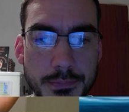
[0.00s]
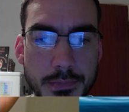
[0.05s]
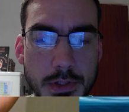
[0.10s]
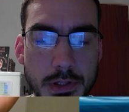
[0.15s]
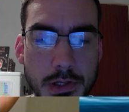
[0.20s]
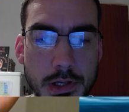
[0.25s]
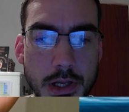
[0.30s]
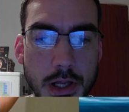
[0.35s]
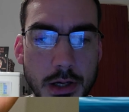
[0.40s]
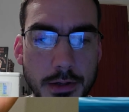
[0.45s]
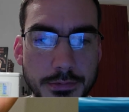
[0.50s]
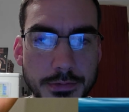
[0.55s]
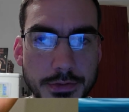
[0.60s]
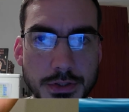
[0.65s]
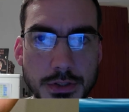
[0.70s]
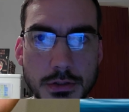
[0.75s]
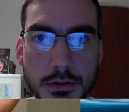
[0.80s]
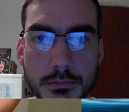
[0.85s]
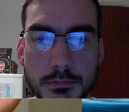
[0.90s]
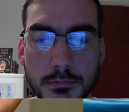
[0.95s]
life's
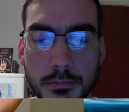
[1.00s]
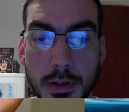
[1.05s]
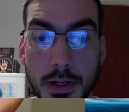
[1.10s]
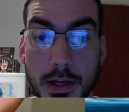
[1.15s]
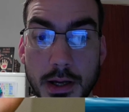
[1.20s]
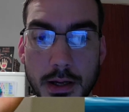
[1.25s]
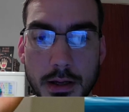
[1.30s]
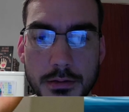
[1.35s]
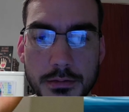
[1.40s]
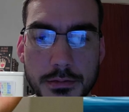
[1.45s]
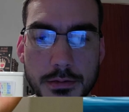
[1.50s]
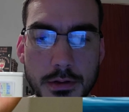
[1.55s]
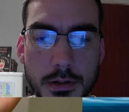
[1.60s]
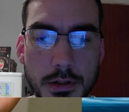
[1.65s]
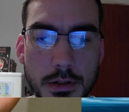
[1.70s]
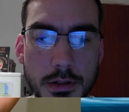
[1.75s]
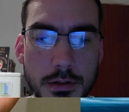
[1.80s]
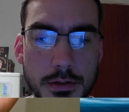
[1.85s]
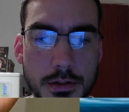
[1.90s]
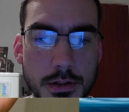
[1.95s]
path,
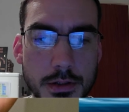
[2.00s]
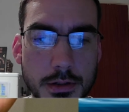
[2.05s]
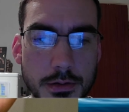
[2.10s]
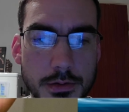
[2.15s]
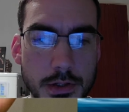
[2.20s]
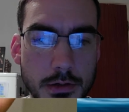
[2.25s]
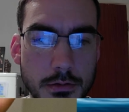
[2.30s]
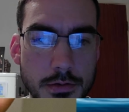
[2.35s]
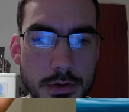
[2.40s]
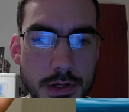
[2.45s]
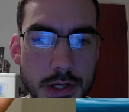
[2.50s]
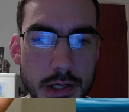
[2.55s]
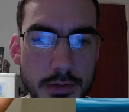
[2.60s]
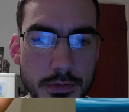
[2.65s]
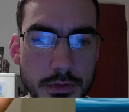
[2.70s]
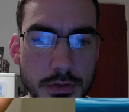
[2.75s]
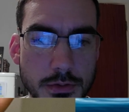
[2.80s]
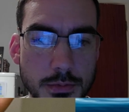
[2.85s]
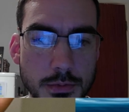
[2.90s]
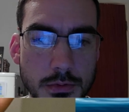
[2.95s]
their
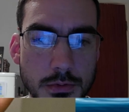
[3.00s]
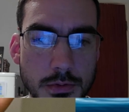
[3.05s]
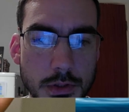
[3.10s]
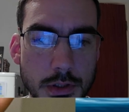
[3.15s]
inevitable